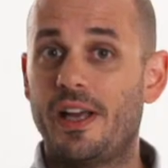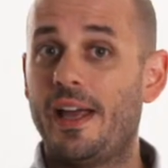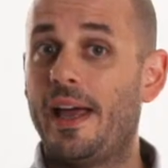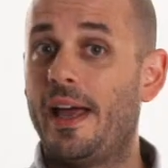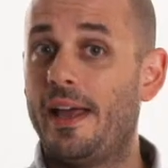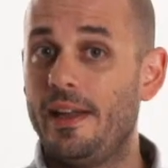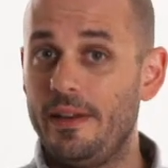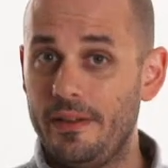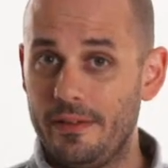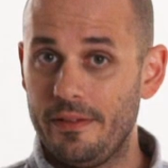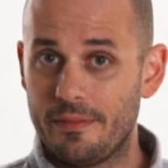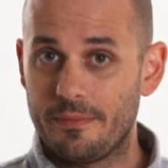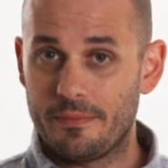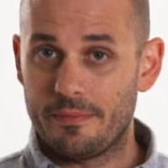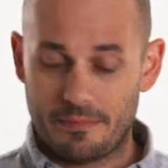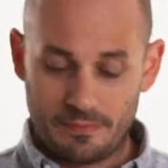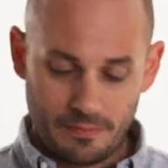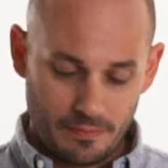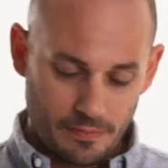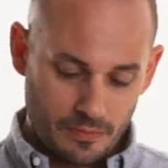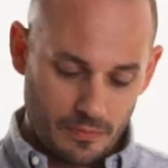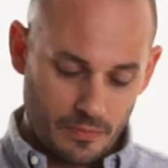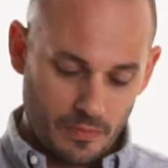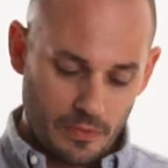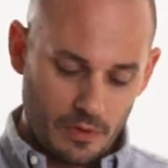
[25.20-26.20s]
and
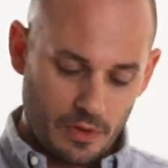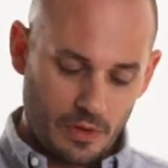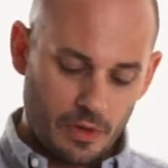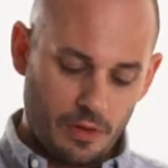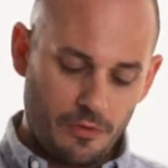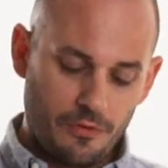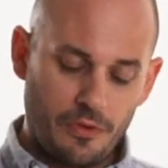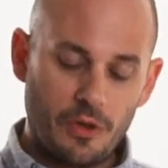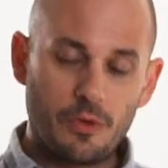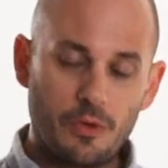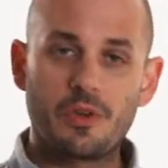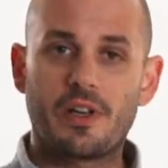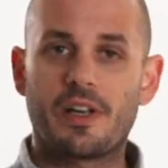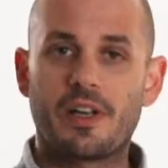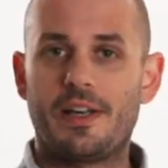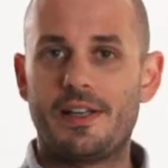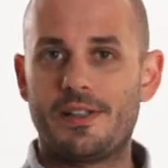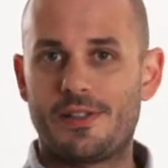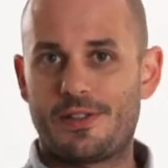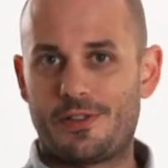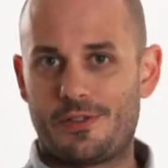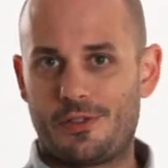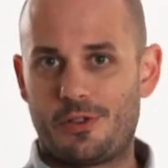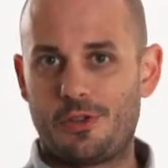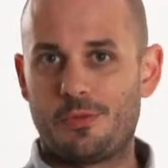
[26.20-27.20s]
a phone
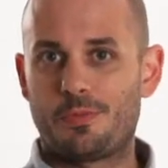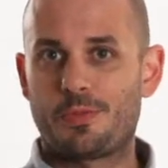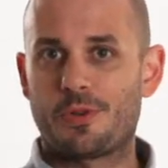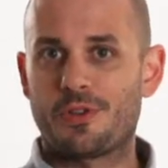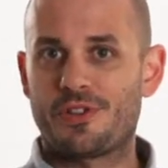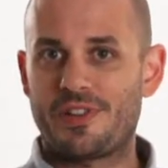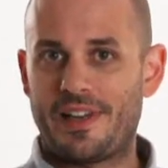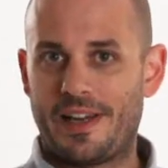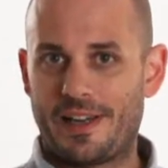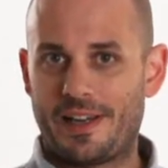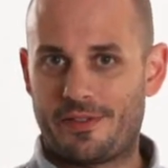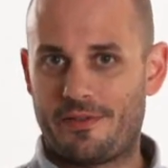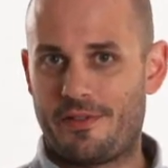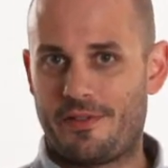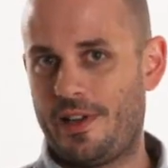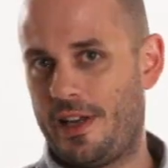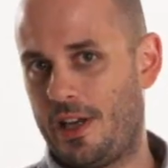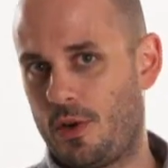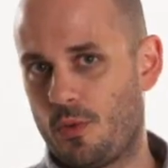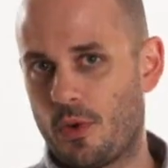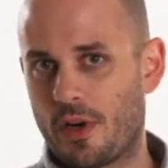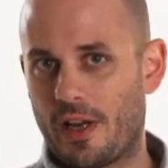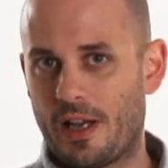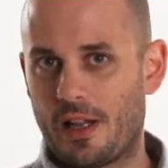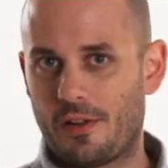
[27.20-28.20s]
case to protect the
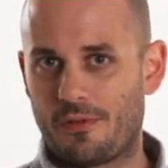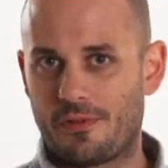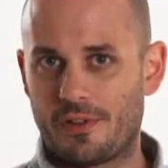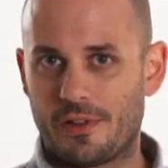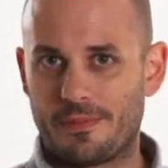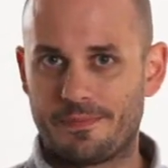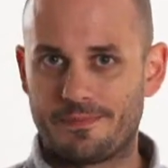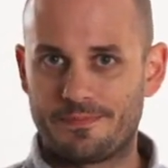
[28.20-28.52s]
A1 Alpha.